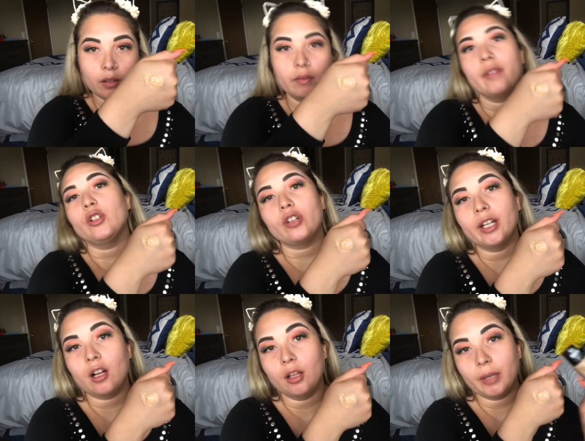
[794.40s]
Never
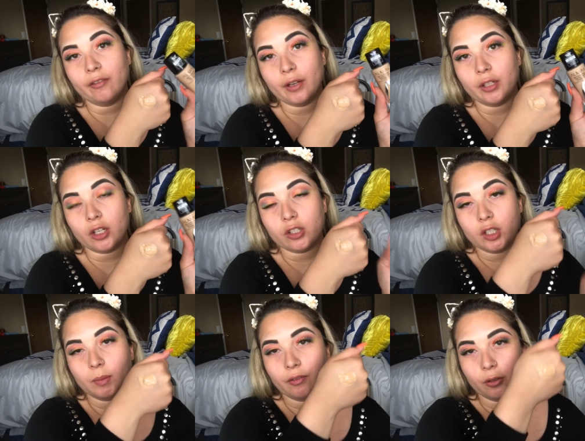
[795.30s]
tried ALMAY
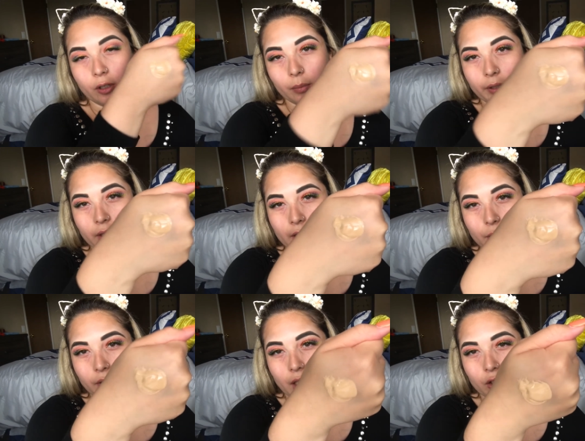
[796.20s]
foundations before, but that's
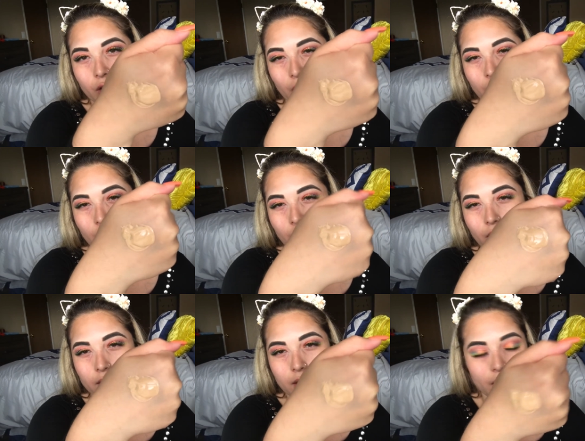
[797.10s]
what that shade
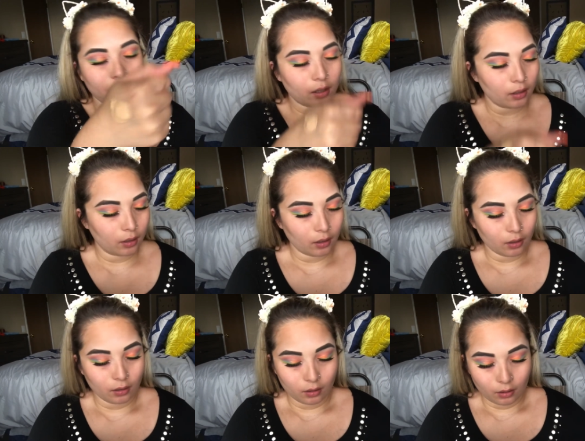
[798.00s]
looks like.
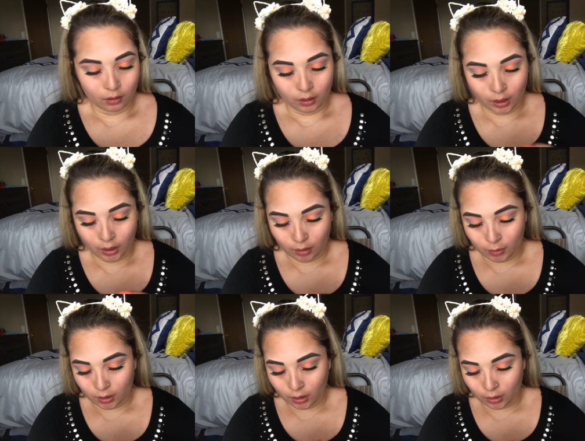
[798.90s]
And I'm
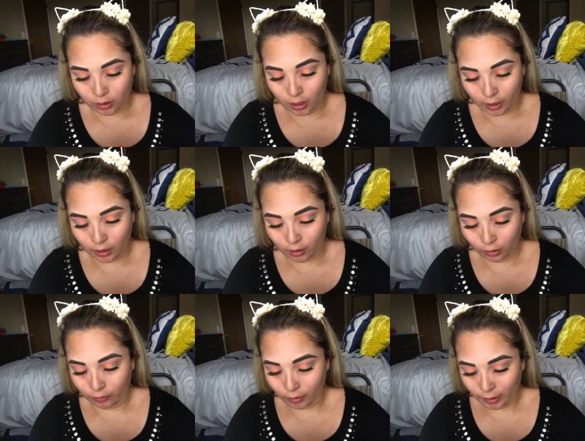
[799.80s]
just going to dot it all
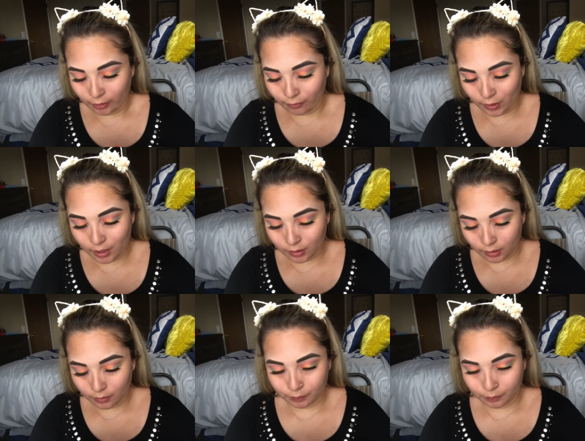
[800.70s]
over my face.